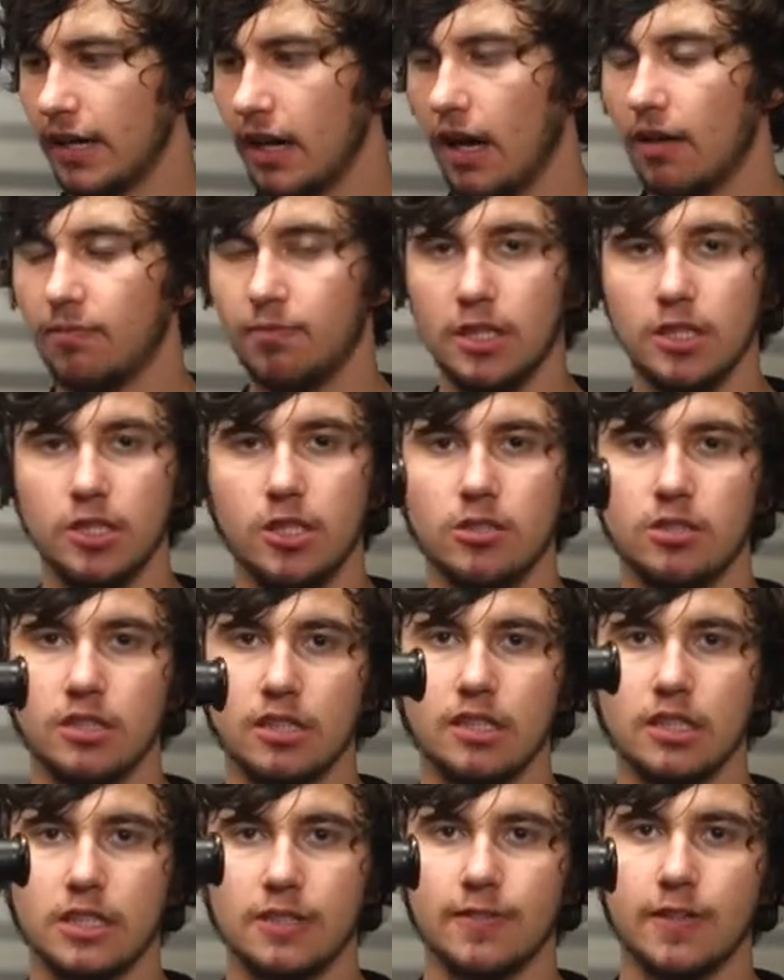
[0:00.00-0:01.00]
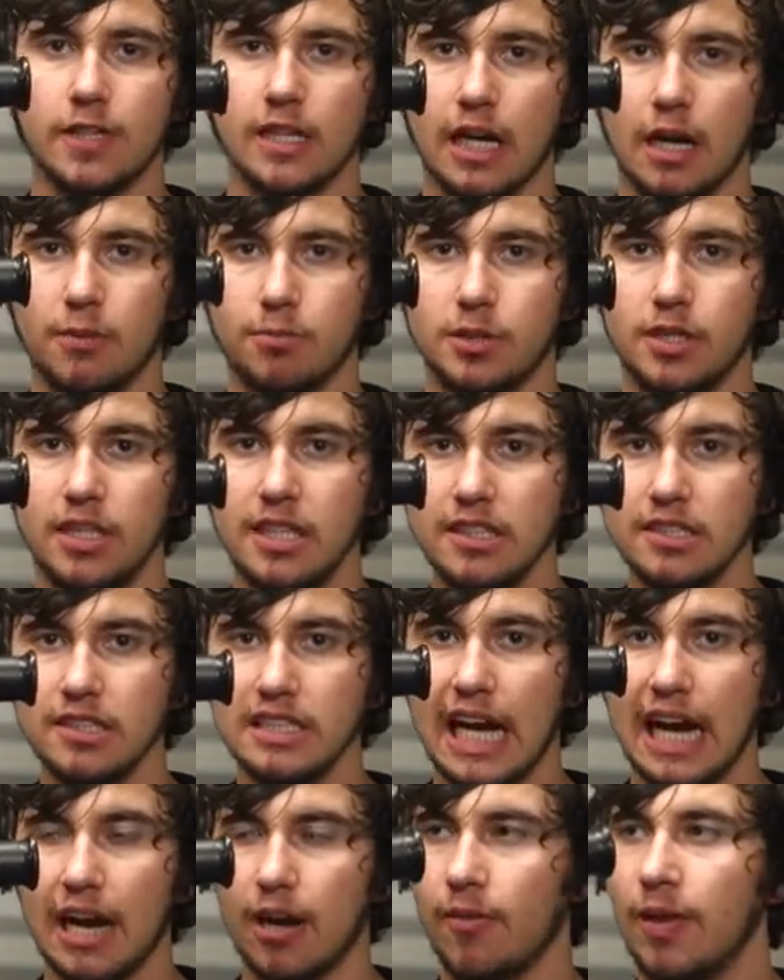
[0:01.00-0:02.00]
I've been using this for a couple of years
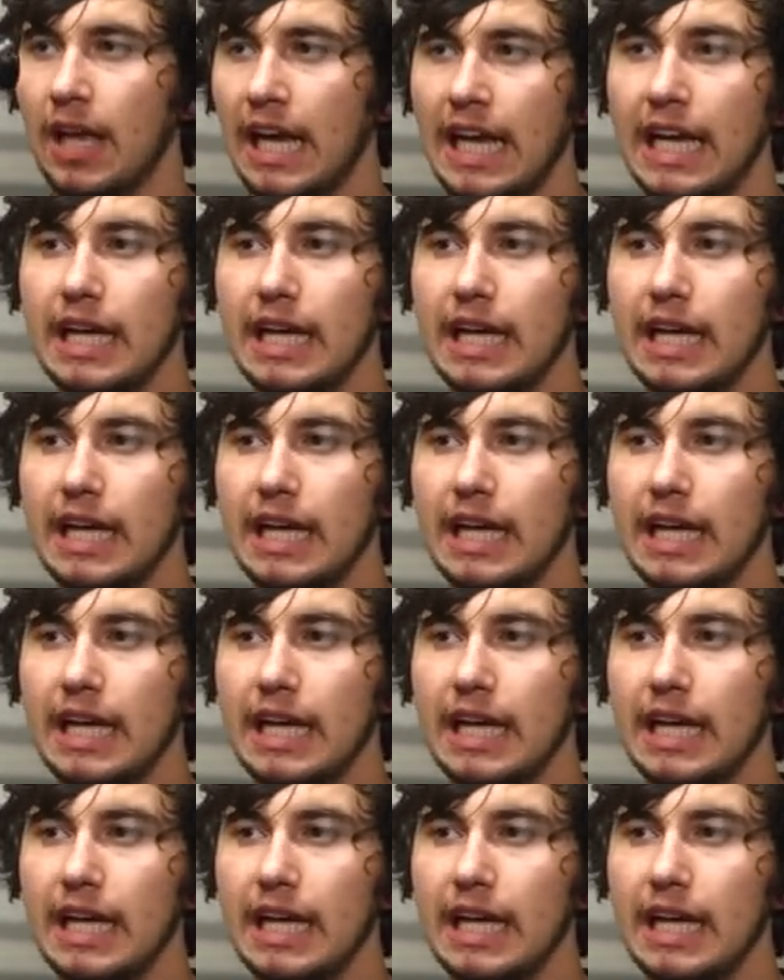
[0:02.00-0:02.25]
now.